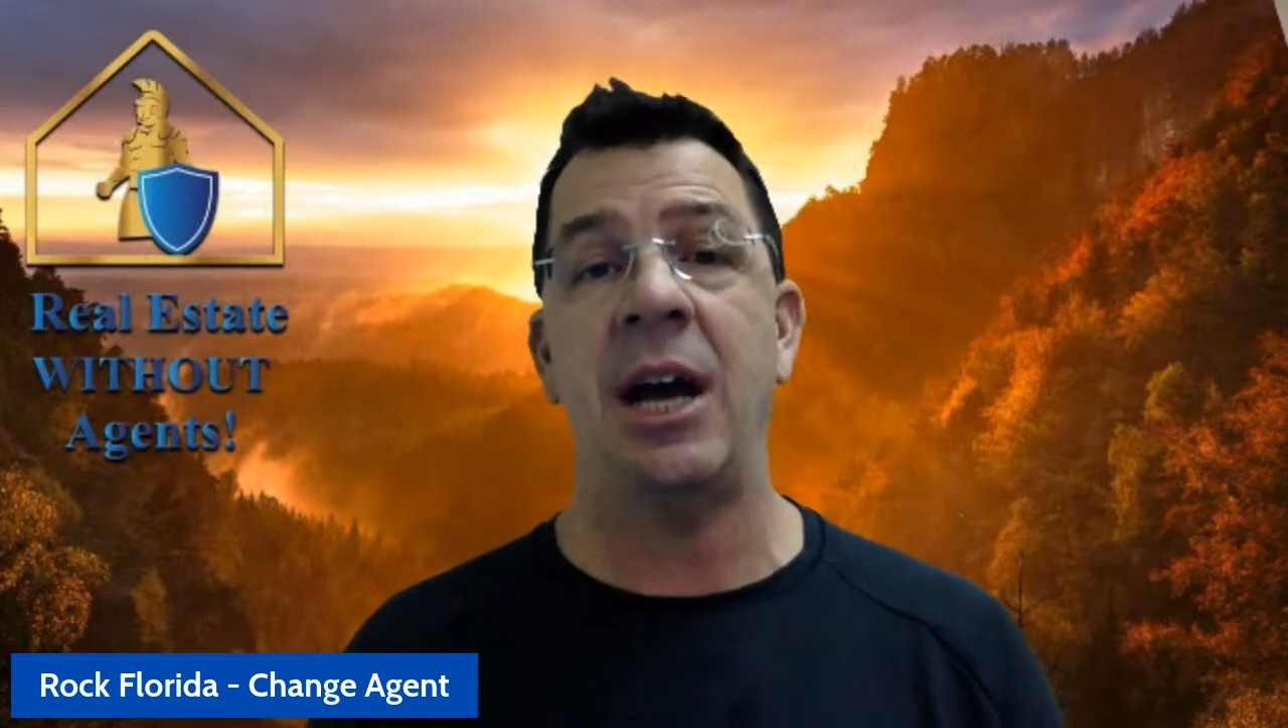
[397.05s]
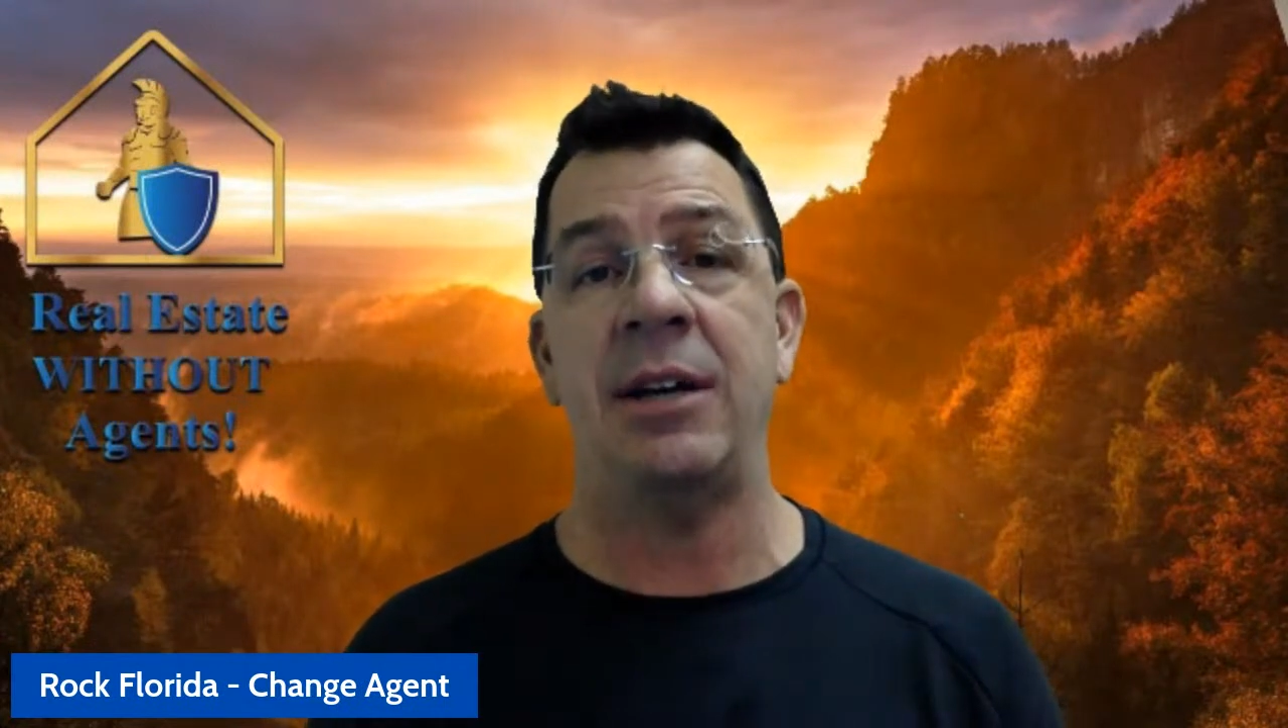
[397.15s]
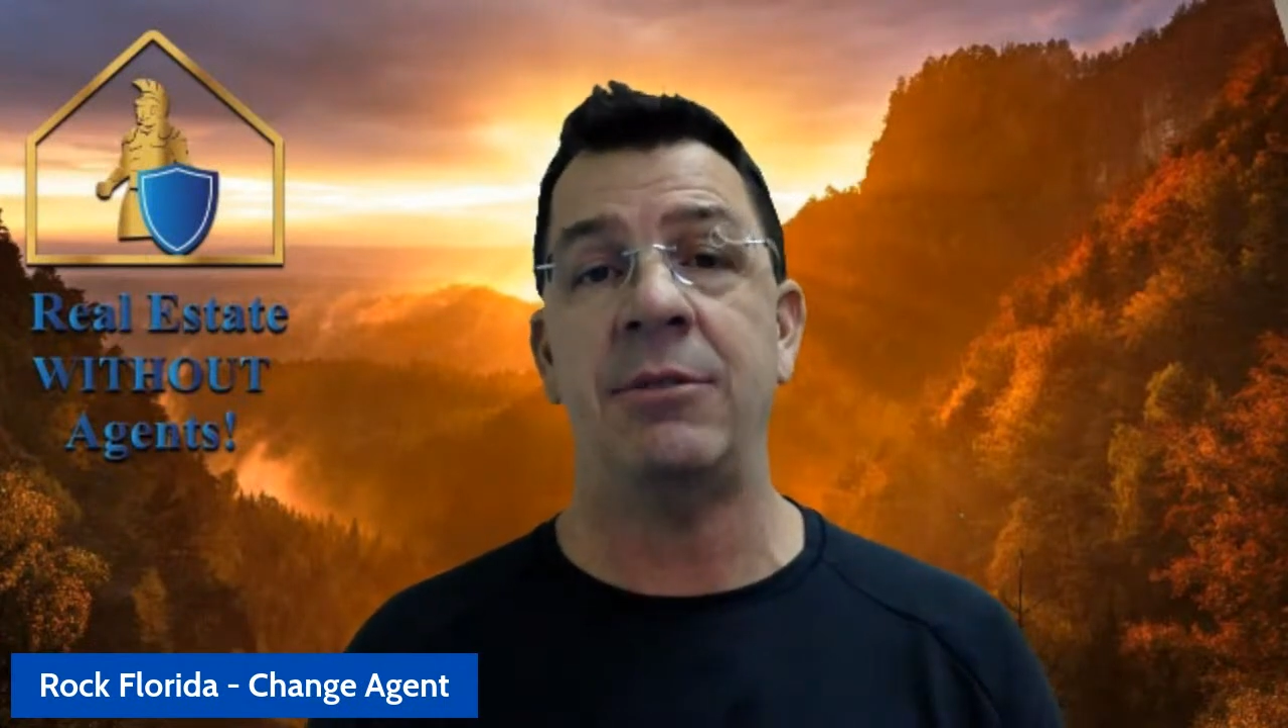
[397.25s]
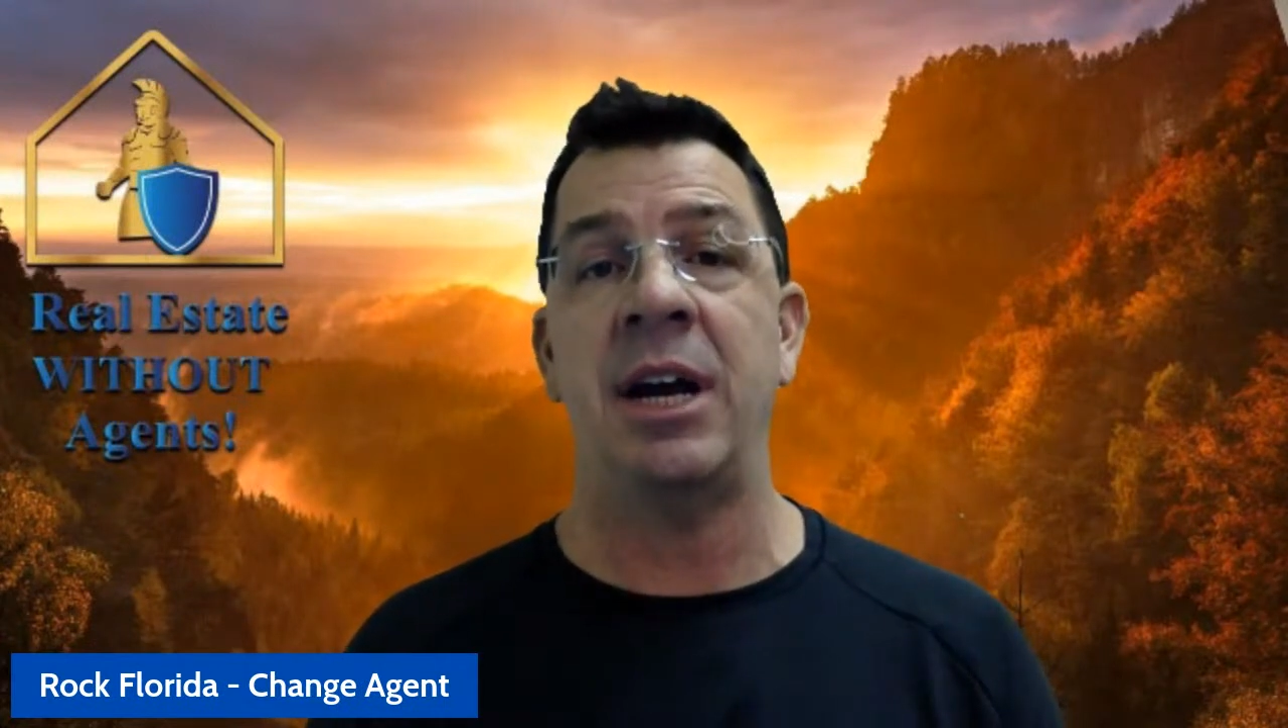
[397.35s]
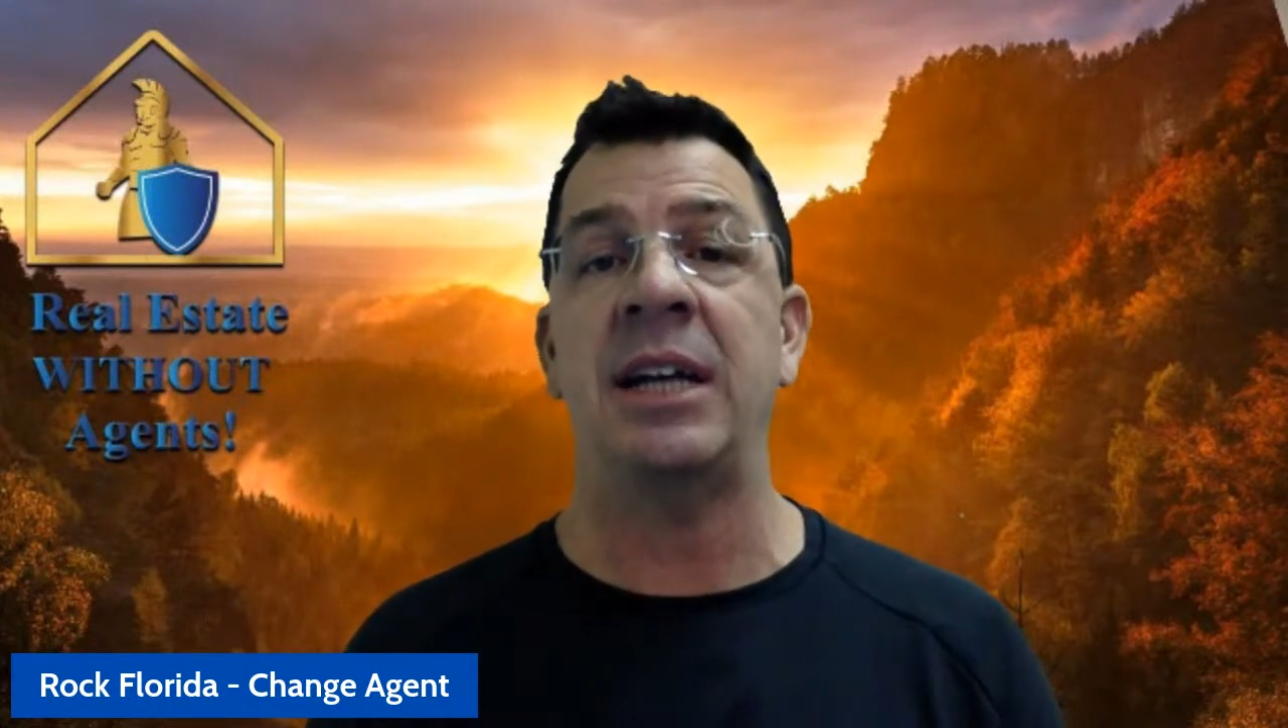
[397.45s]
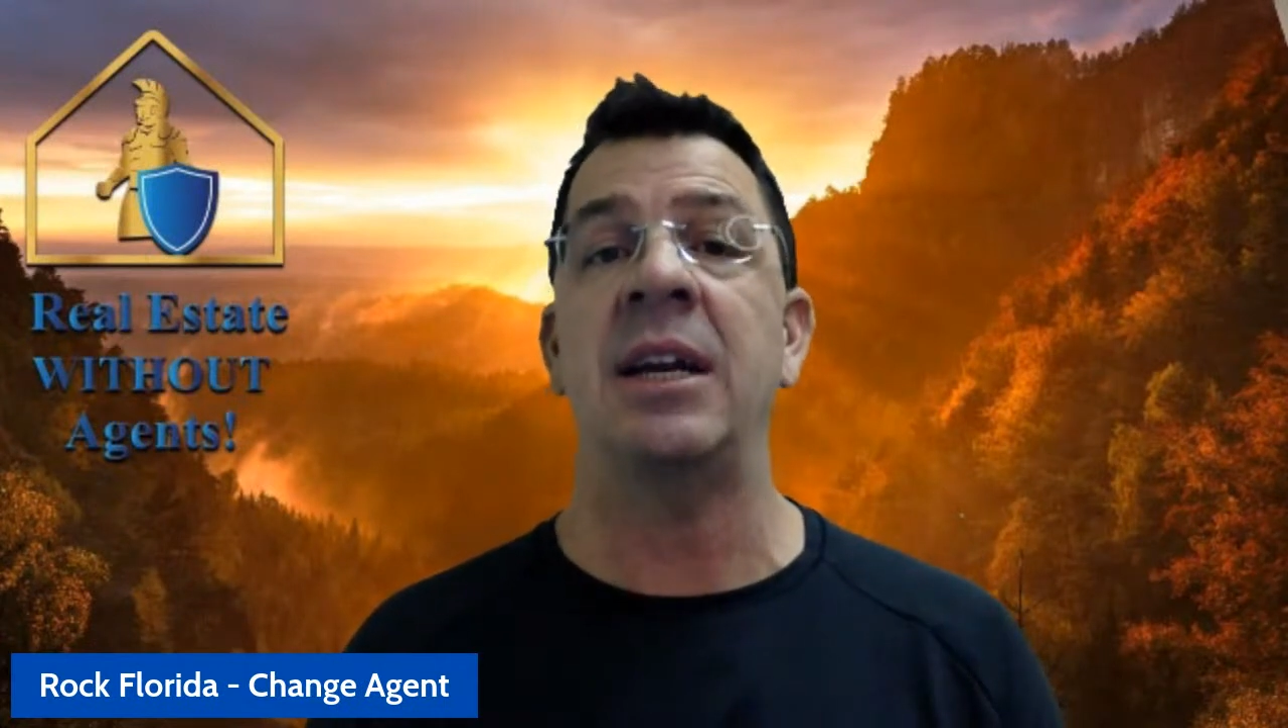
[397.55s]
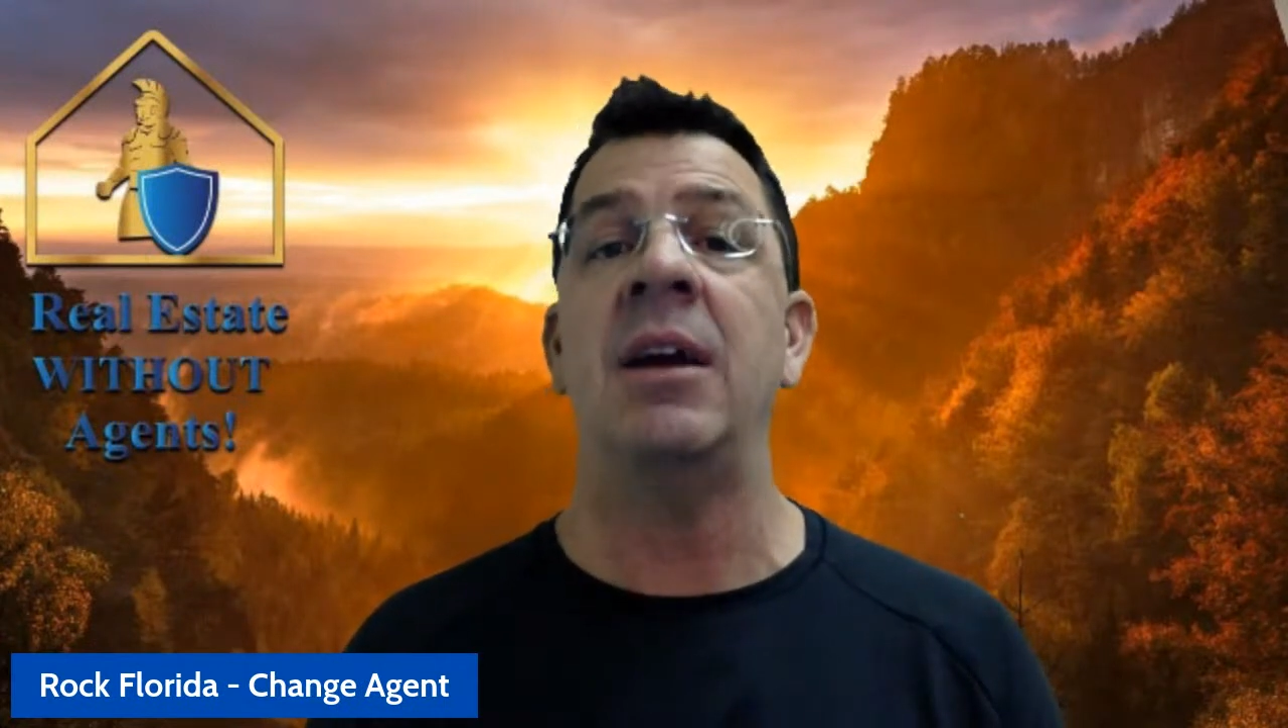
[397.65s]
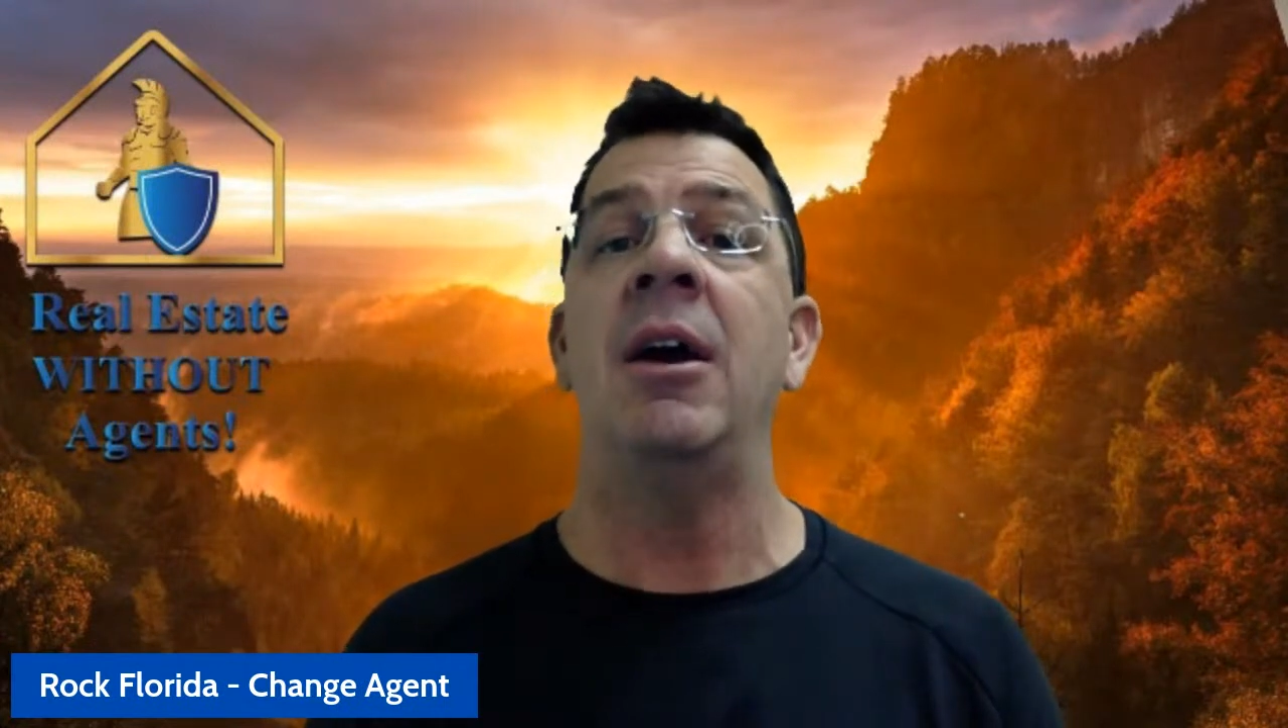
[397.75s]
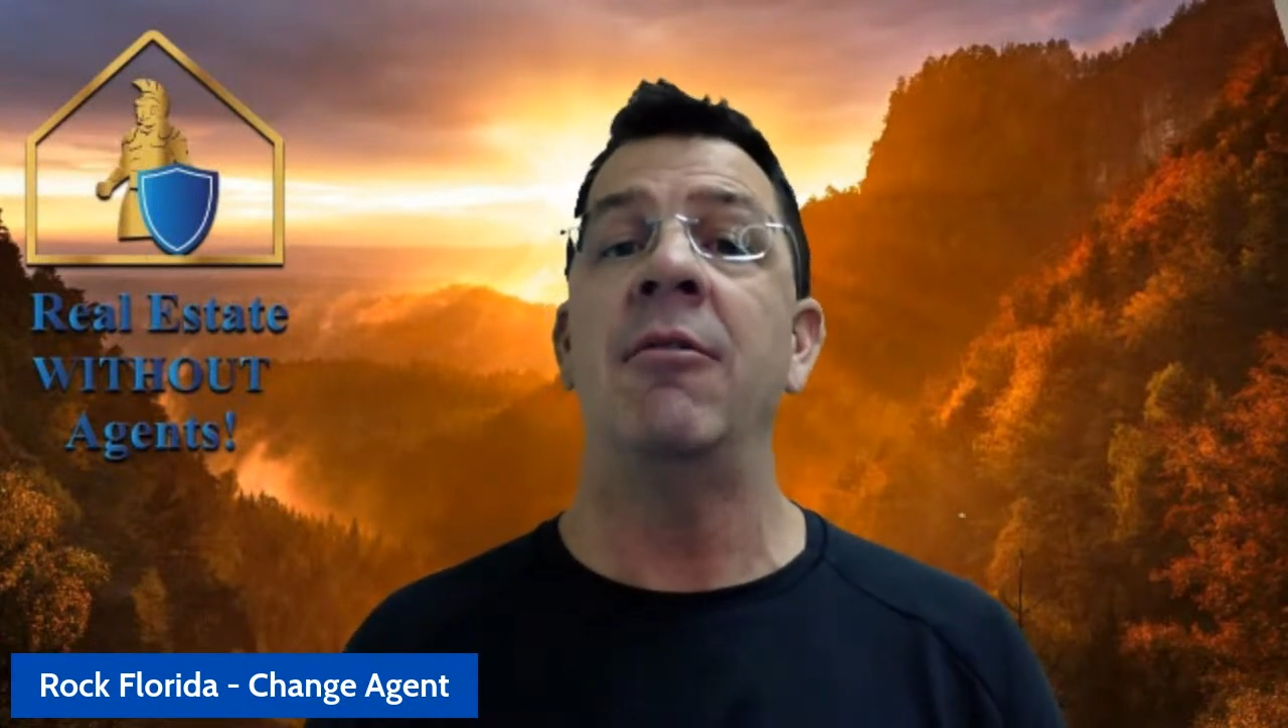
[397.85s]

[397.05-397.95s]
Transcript: contract